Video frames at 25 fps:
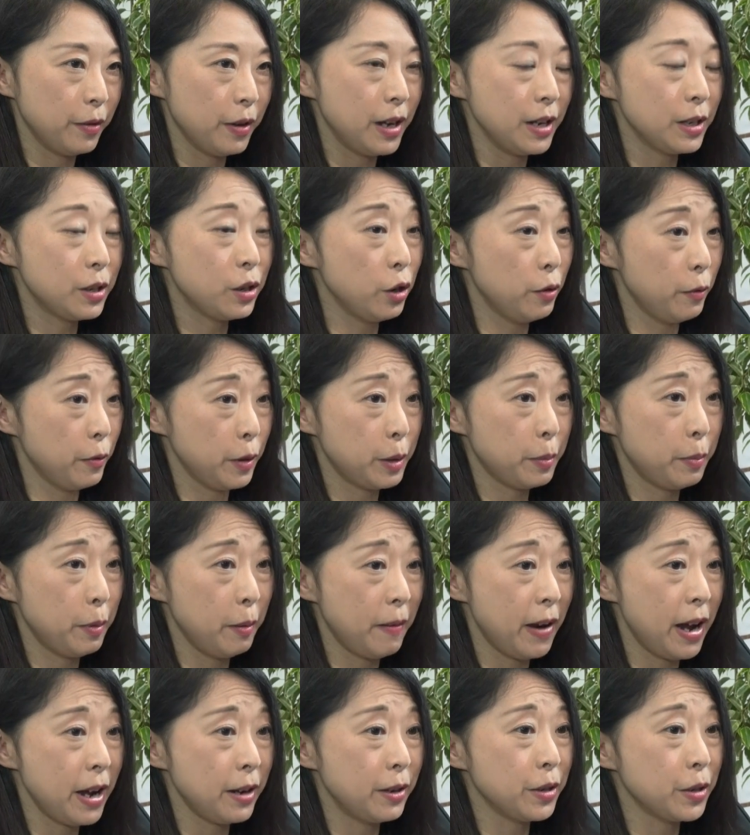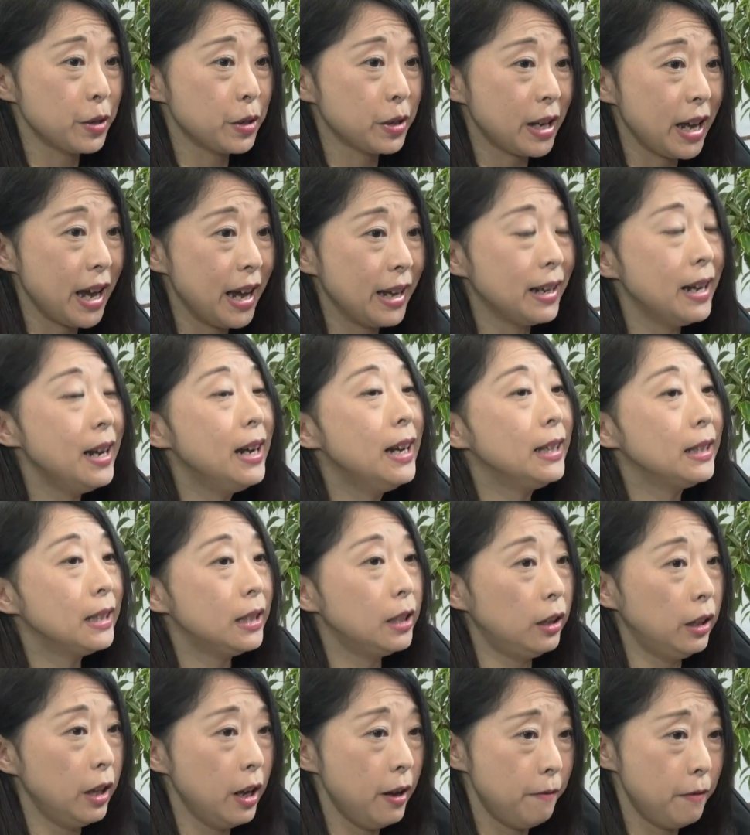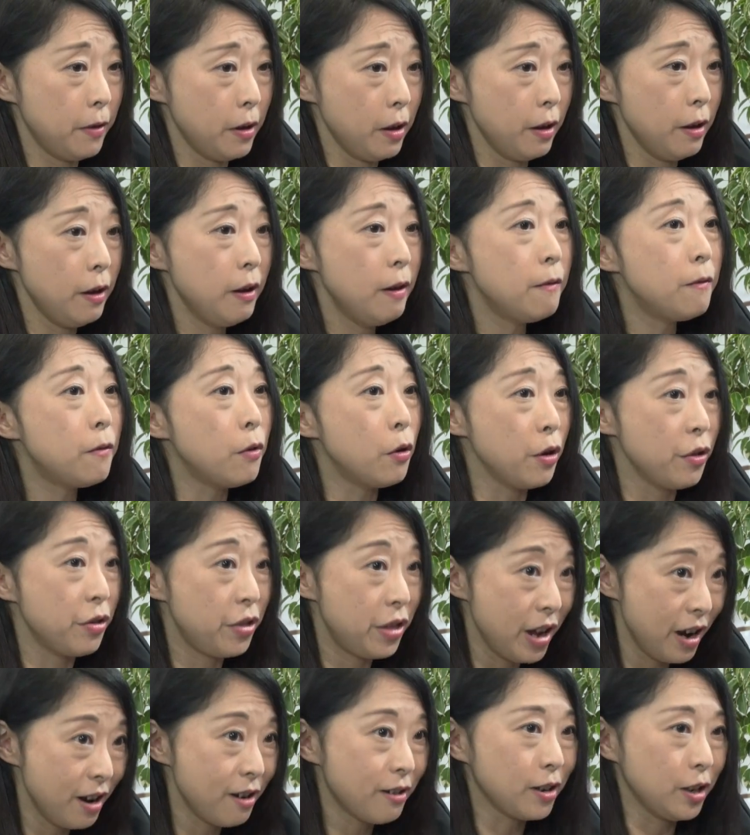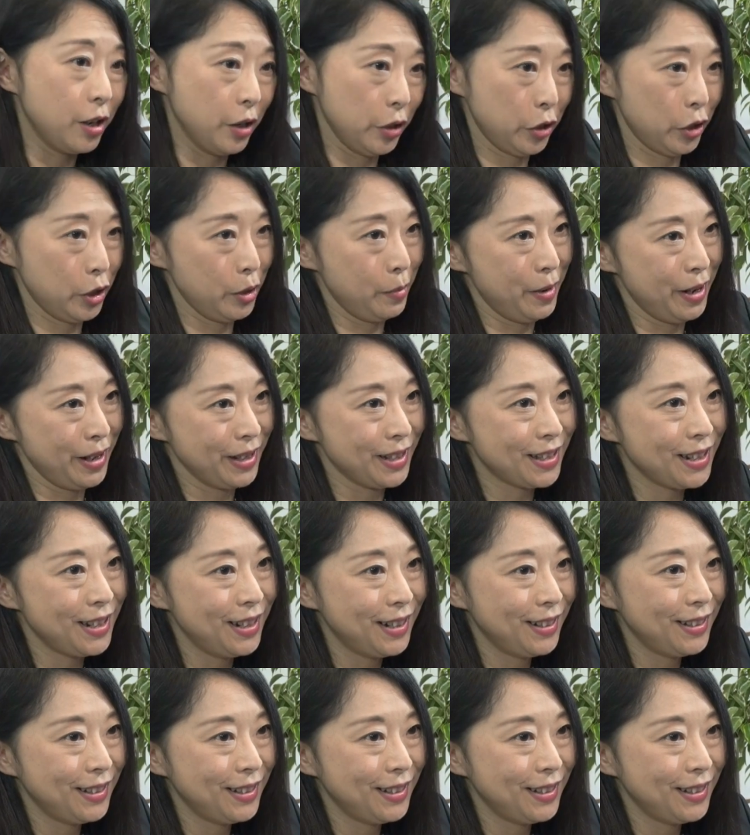service providers can deliver for their customers.